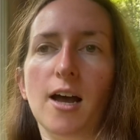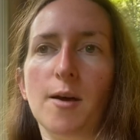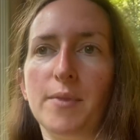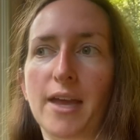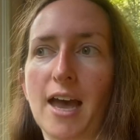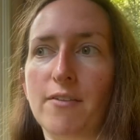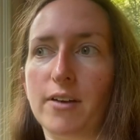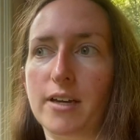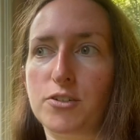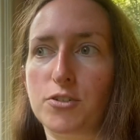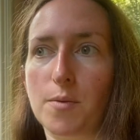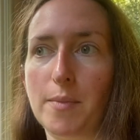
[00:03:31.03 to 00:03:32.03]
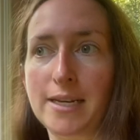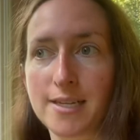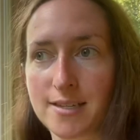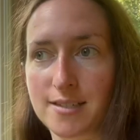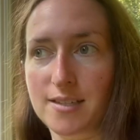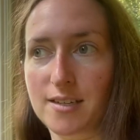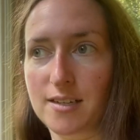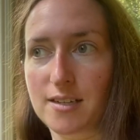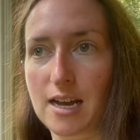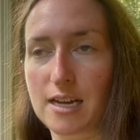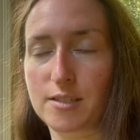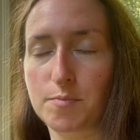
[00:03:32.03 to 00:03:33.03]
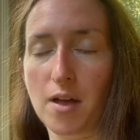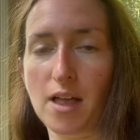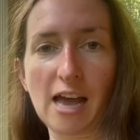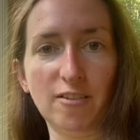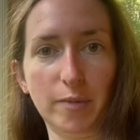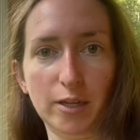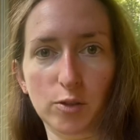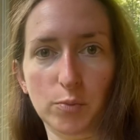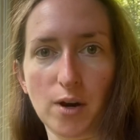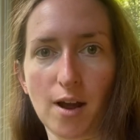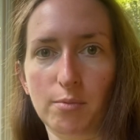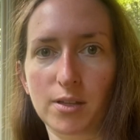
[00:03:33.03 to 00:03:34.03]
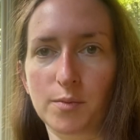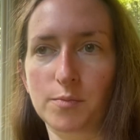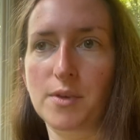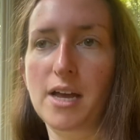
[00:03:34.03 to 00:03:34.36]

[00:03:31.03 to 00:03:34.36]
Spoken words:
They have a tremendous small hive beetle problem,